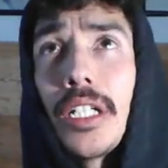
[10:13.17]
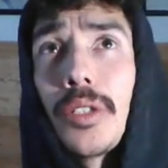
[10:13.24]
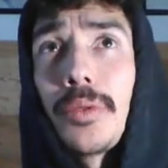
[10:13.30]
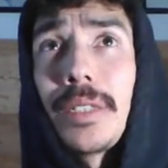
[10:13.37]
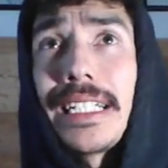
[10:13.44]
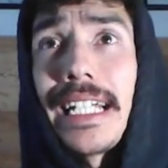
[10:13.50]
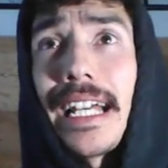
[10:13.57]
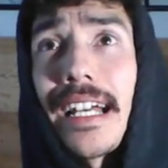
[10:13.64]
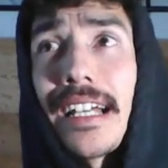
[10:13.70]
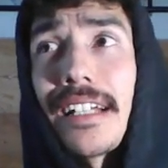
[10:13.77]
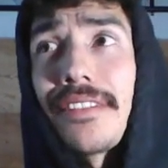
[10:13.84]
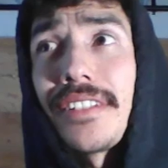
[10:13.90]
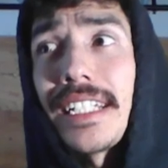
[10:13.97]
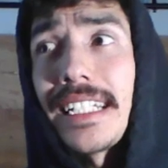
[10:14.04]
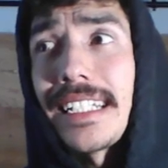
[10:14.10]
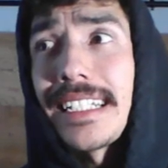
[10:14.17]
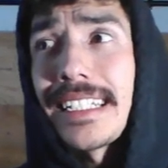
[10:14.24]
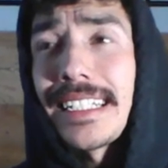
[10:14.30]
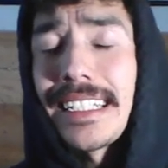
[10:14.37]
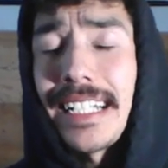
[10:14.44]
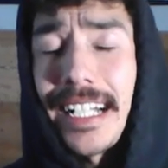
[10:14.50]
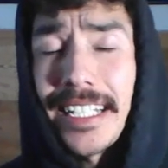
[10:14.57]
We have
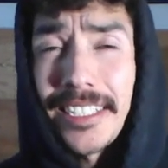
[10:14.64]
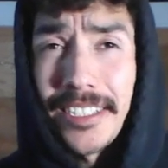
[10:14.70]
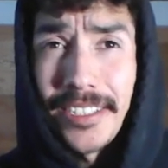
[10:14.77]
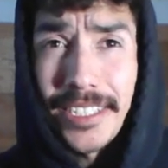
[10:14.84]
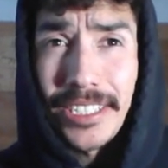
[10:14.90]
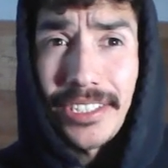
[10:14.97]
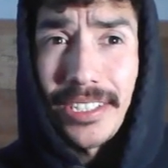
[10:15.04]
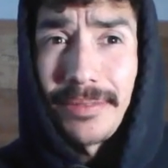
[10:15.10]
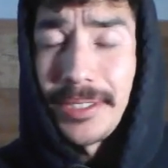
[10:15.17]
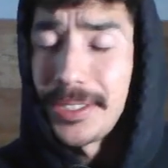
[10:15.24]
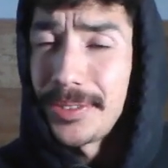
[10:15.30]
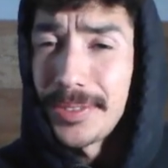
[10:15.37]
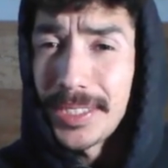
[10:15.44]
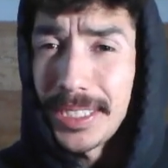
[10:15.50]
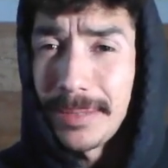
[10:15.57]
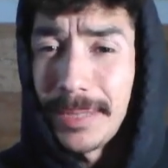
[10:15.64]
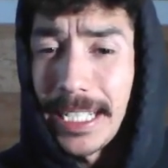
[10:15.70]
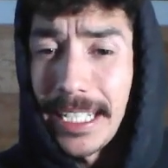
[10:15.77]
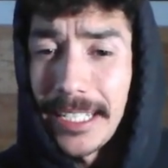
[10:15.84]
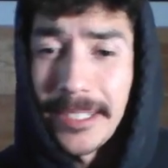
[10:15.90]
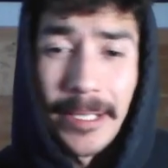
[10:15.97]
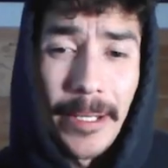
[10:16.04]
a... I cooked someone really
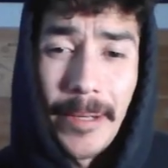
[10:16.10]
bad.